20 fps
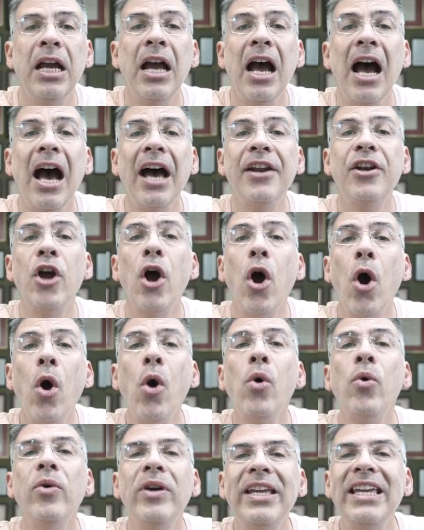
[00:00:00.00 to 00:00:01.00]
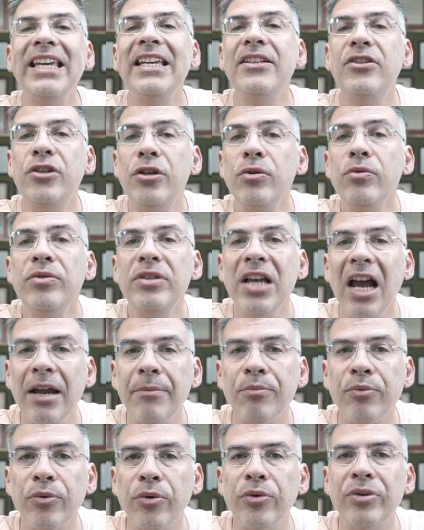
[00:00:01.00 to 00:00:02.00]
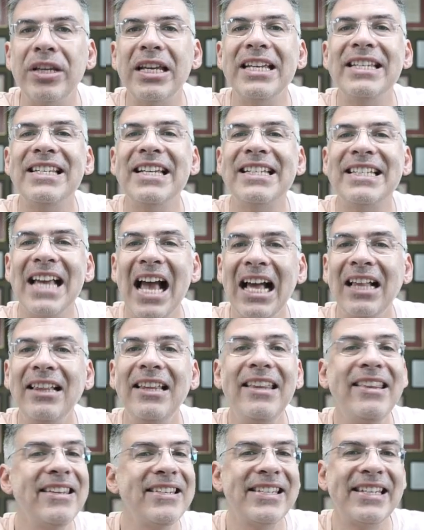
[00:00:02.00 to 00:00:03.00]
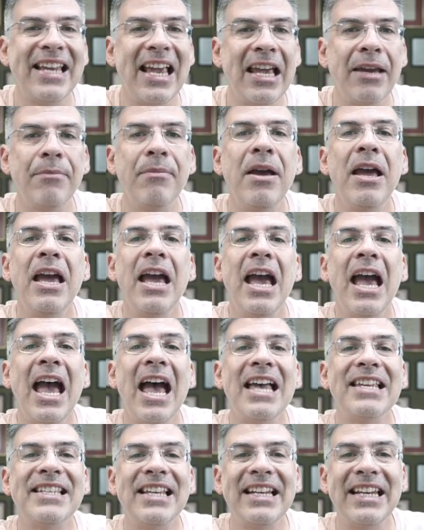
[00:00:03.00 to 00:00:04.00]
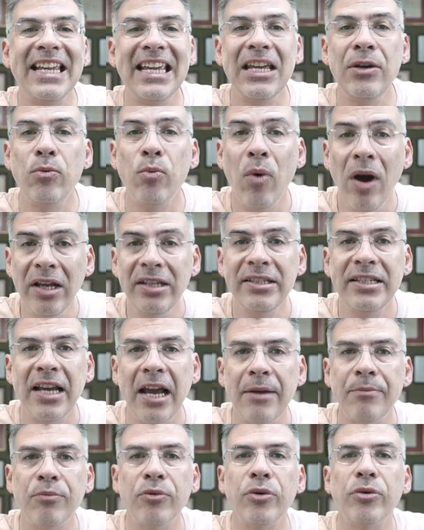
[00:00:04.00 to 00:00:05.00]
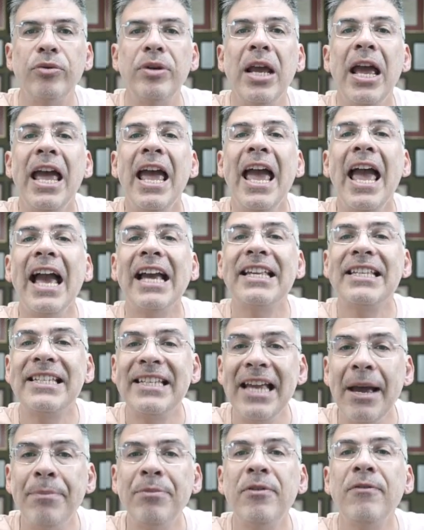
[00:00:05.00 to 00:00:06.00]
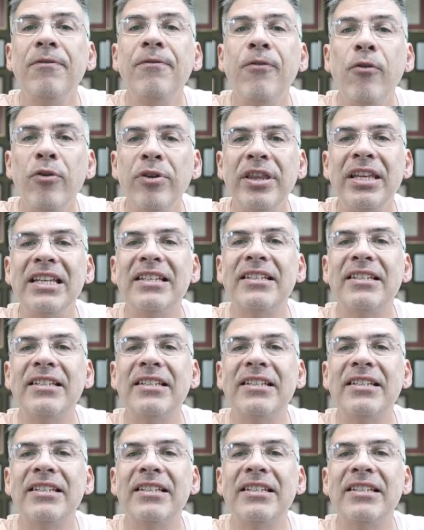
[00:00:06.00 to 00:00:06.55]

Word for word: An O E two type route is exactly the same as an E one type route, except for this